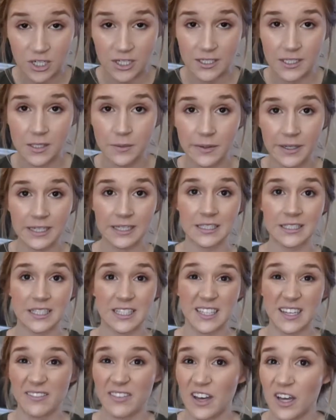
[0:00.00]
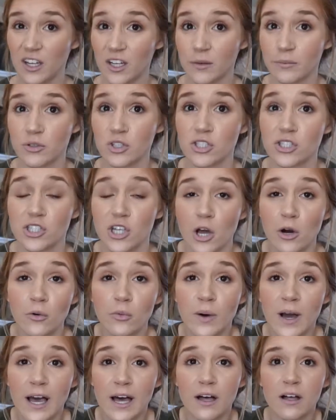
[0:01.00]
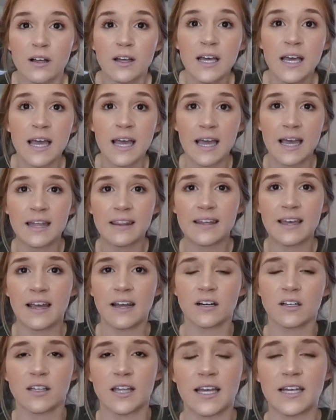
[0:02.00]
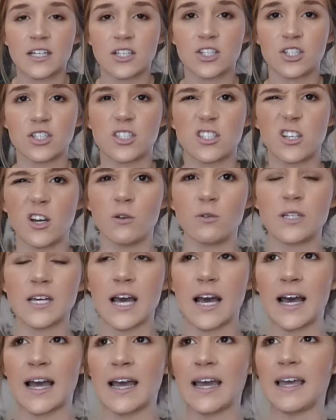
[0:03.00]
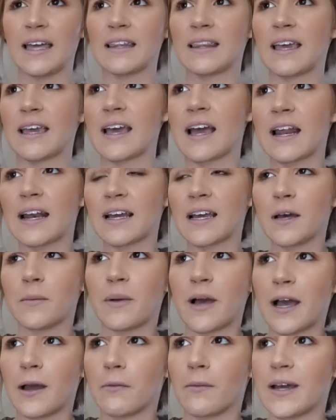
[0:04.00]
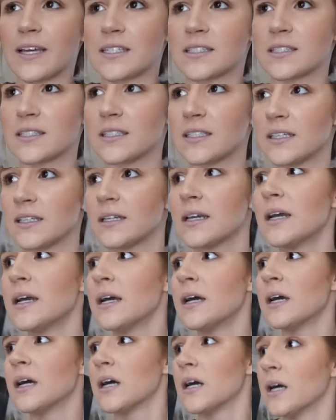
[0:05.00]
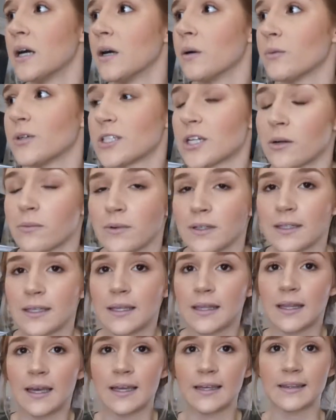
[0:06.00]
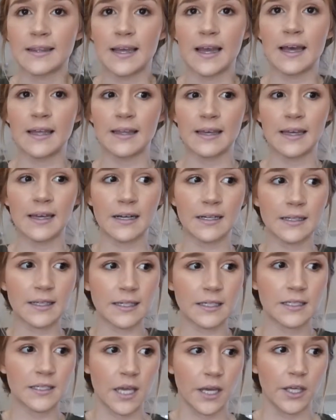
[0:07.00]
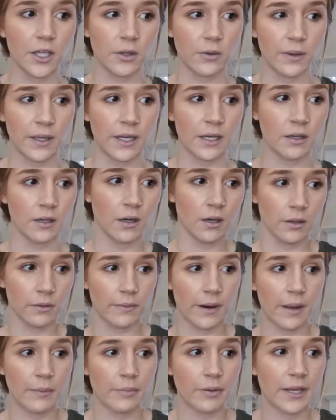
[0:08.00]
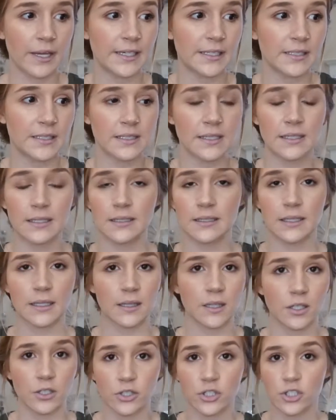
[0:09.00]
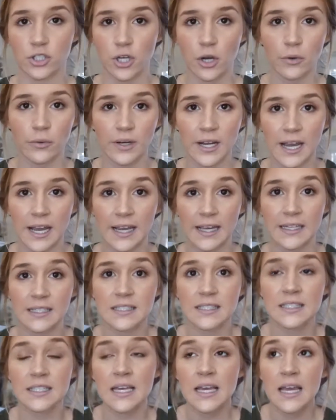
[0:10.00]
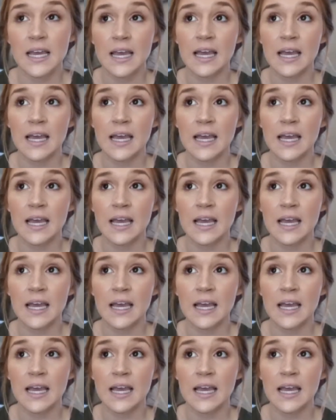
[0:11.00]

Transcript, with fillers: JCPenney's and they've held up so well. And they are like just so tight. They kind of come high-waisted, um, which I really like that. They kind of like suck you in on all the right places. Like they're so nice.